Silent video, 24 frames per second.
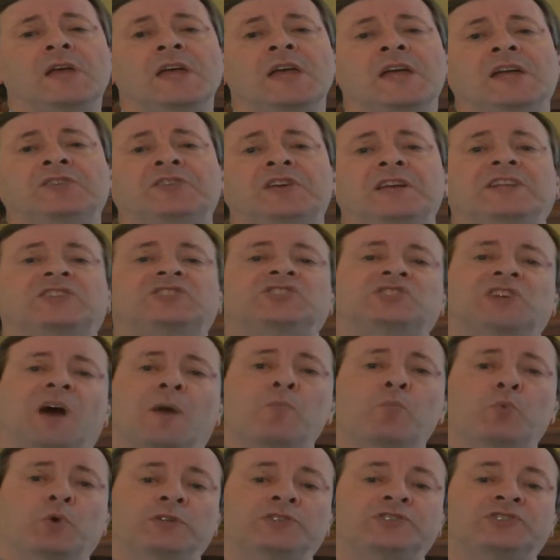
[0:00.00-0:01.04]
Indeed,
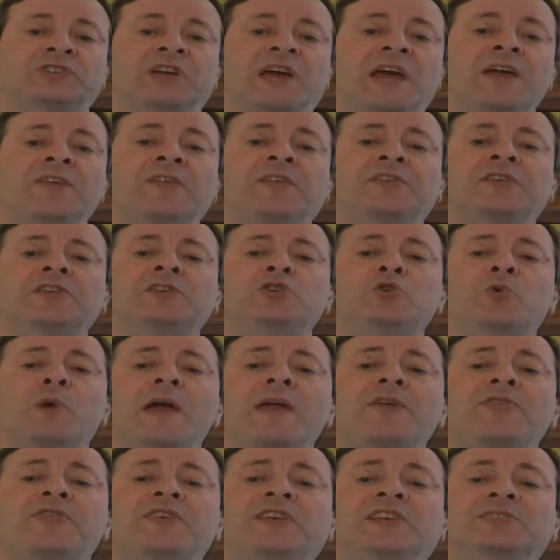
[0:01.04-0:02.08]
some would say that the new
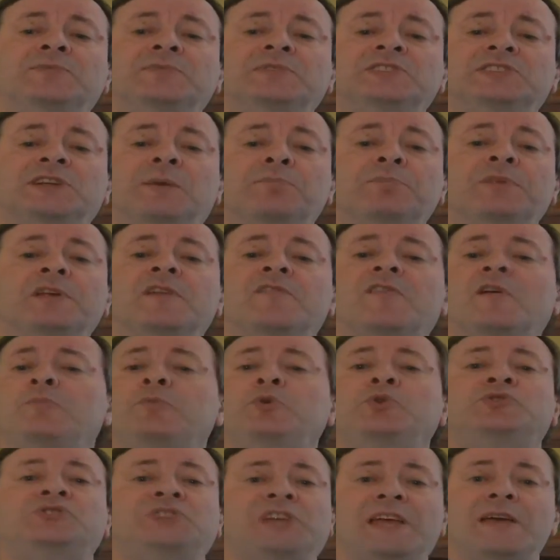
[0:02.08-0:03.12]
atheism is something of a
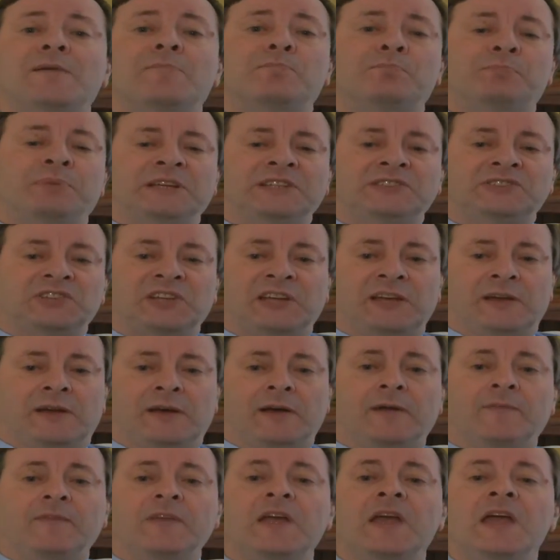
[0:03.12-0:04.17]
museum piece
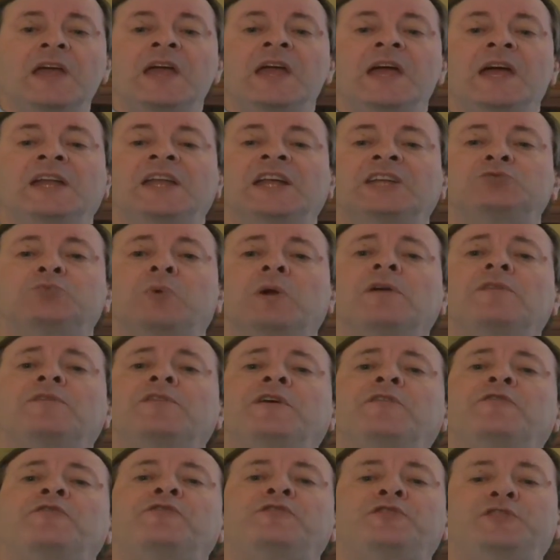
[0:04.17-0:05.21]
here, in it's one of
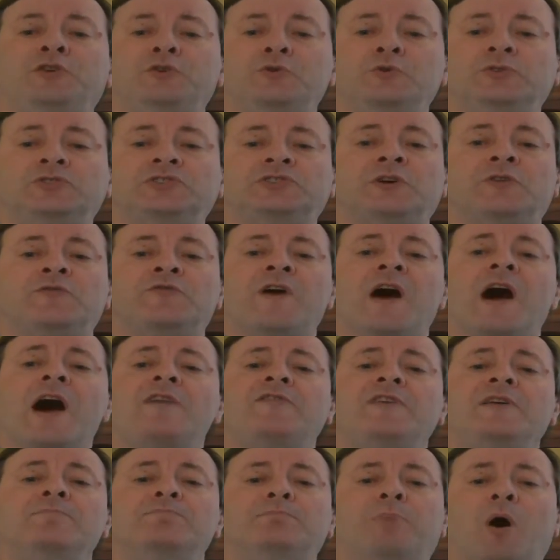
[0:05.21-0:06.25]
the few
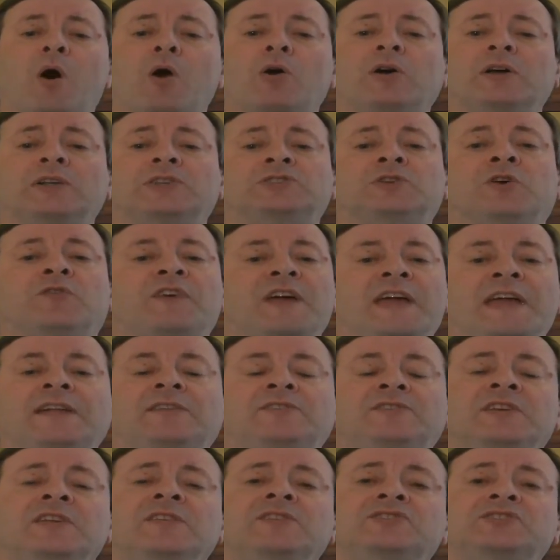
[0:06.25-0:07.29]
surviving pockets of
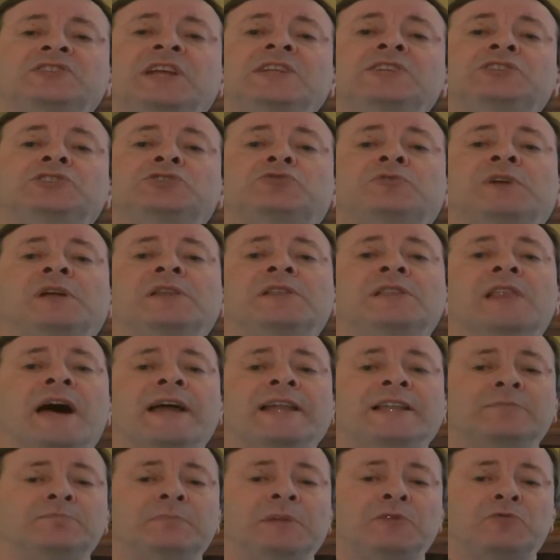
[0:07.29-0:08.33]
18th century
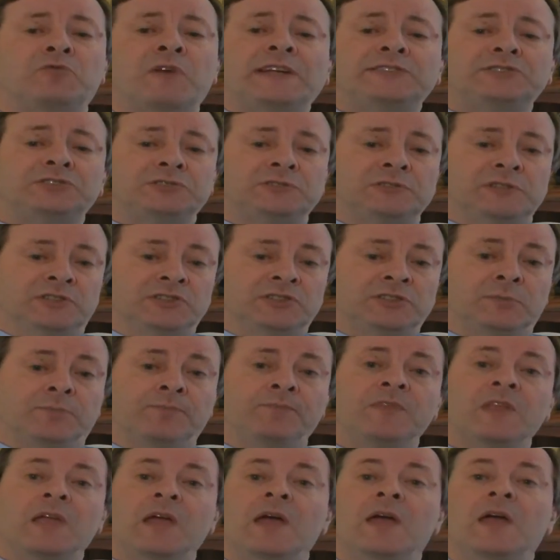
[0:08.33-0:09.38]
Enlightenment
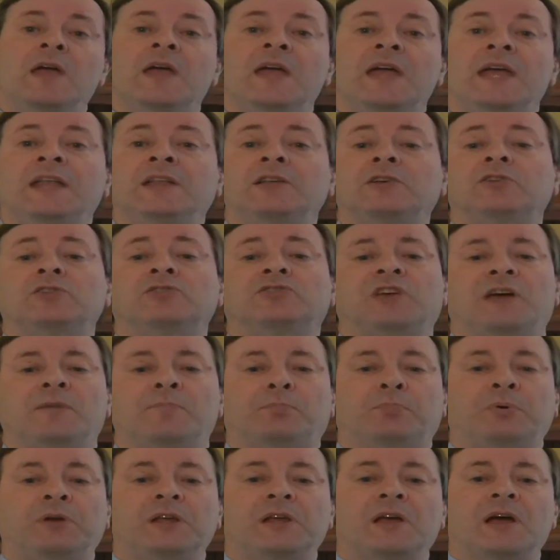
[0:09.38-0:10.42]
rationalism in
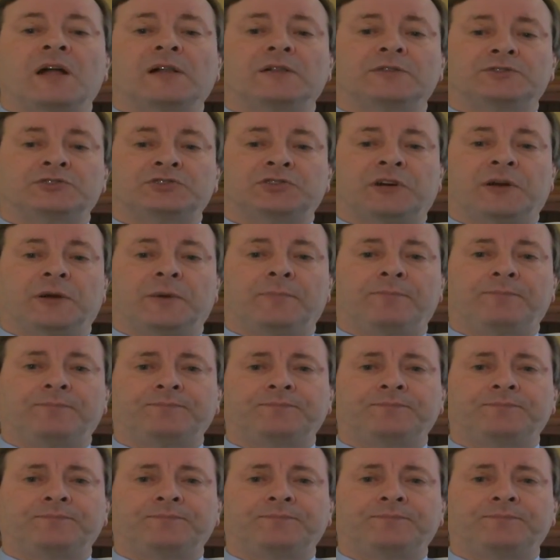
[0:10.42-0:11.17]
contemporary culture.